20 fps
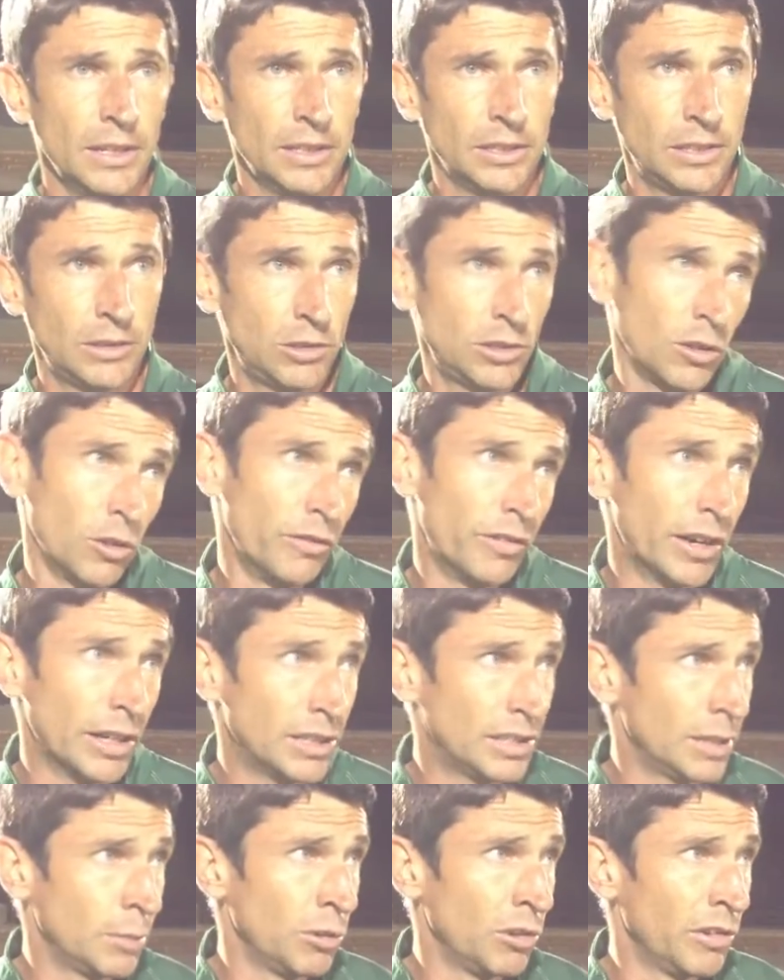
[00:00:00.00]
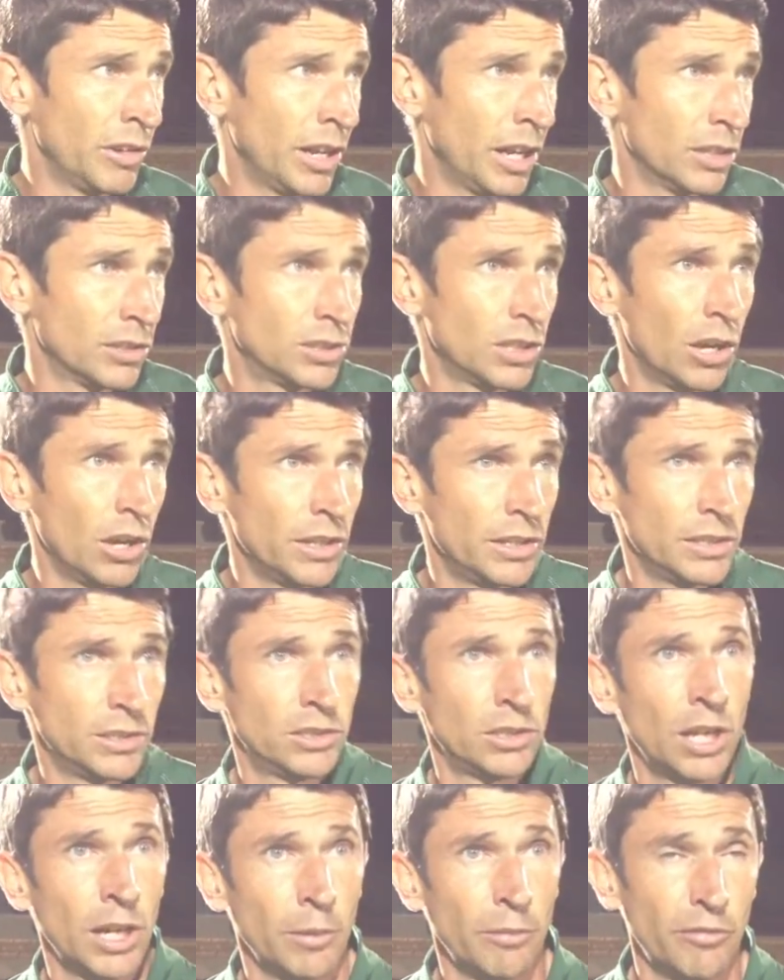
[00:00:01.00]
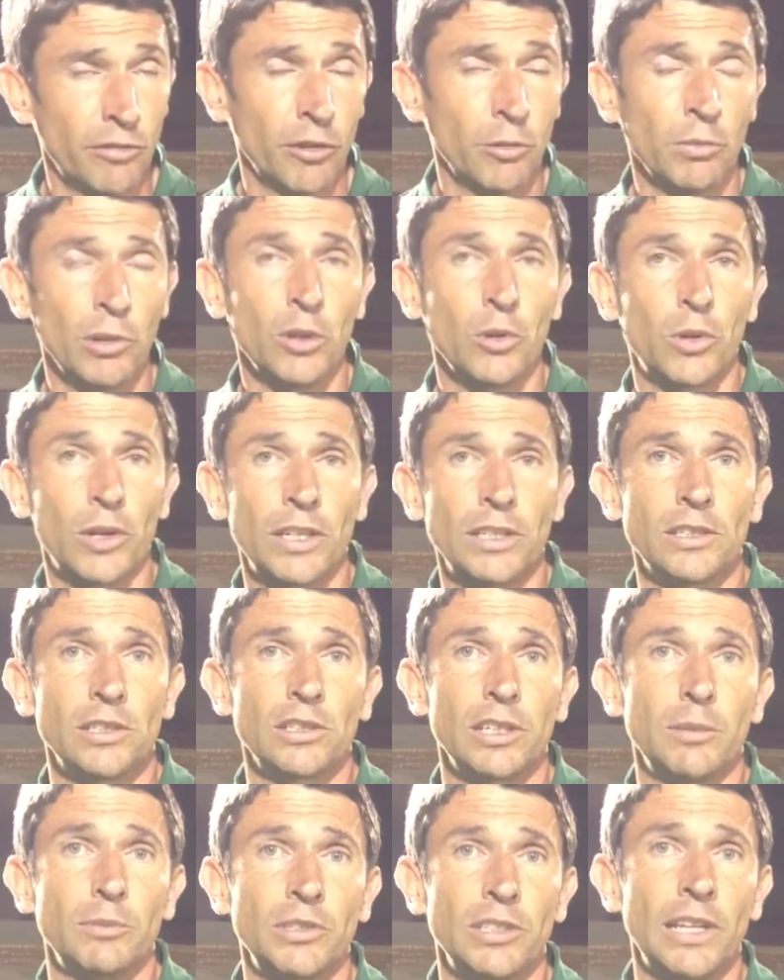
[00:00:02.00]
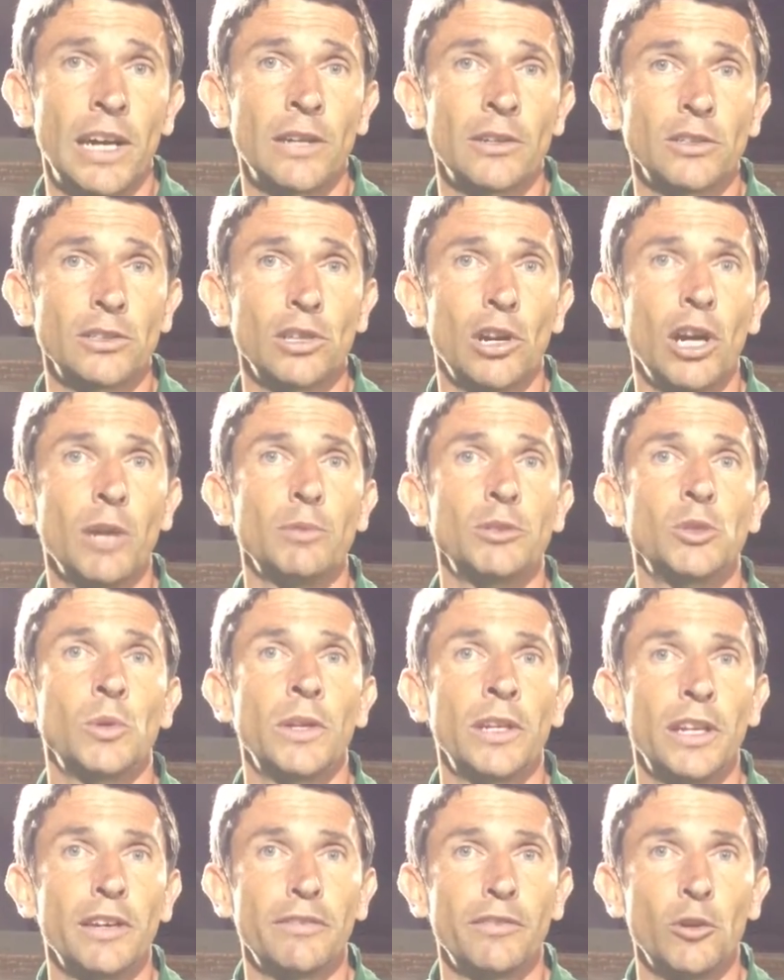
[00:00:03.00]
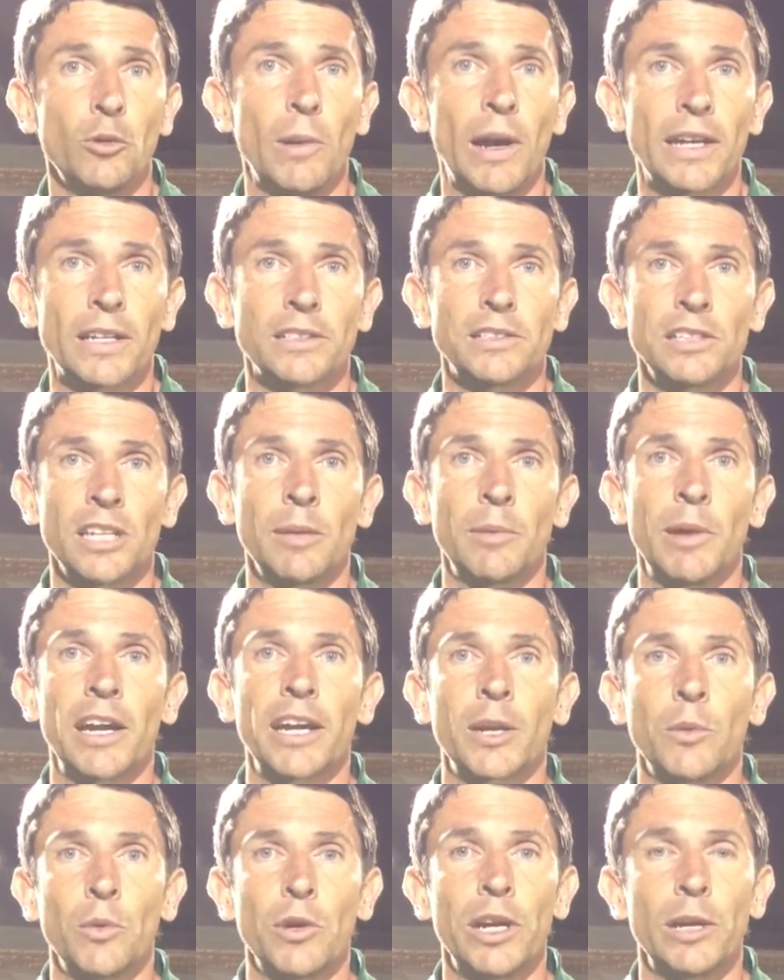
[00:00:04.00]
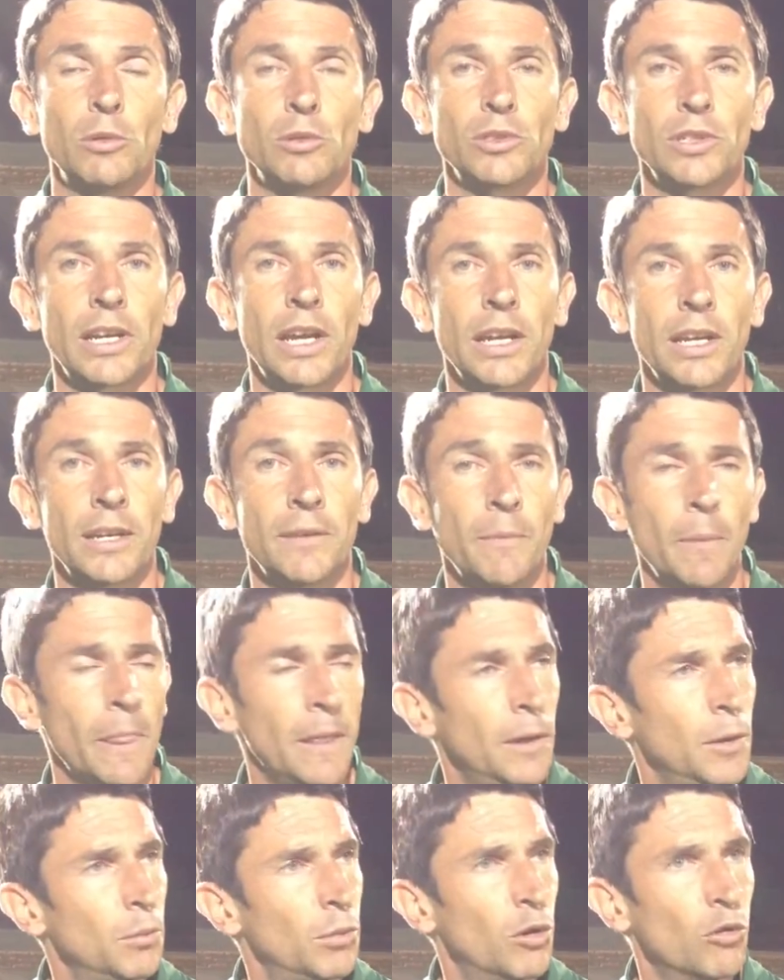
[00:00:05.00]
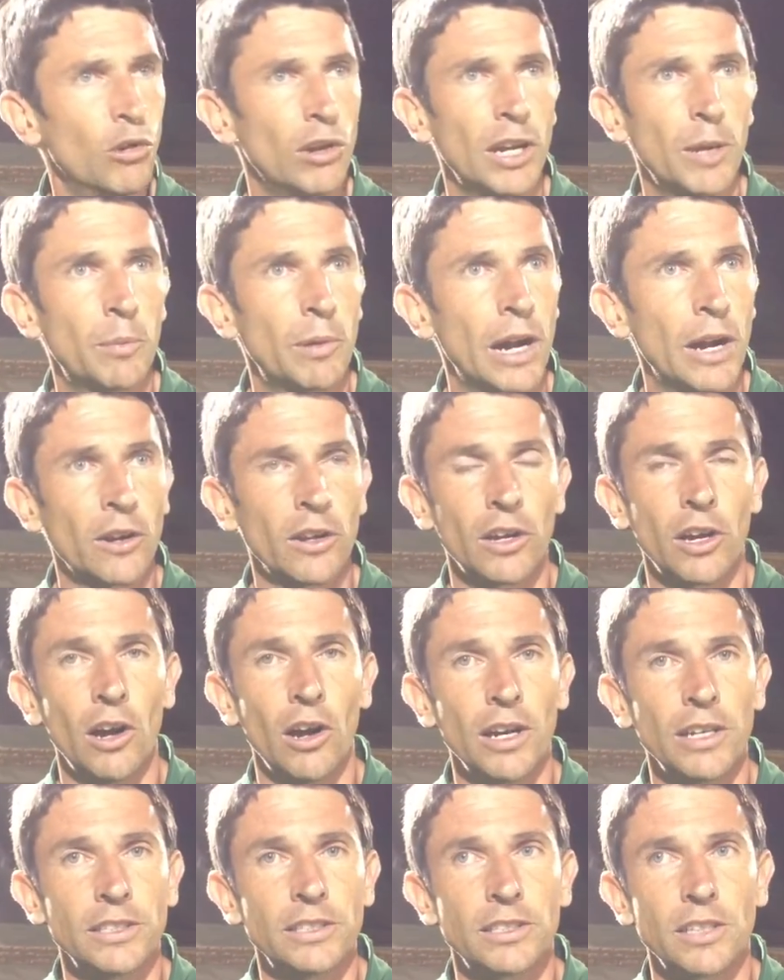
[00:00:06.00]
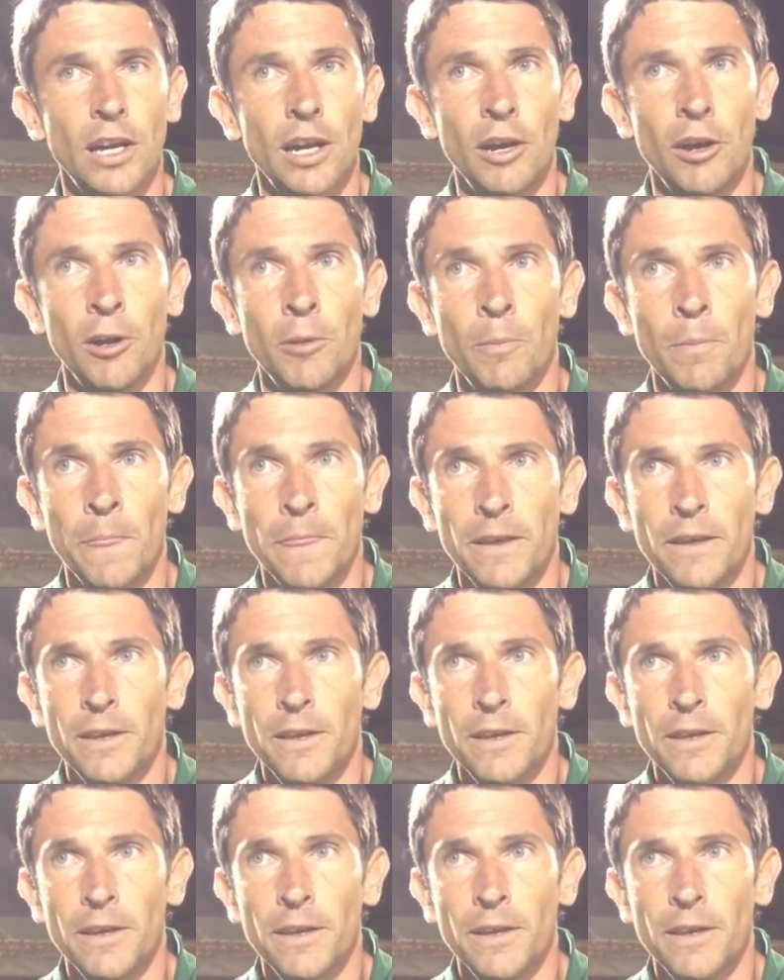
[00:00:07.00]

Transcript: So very similar on the other side this time from Luke. He just slipped it down the side between their fullback and centre back and were able to get in. But really proud of the guys. Um,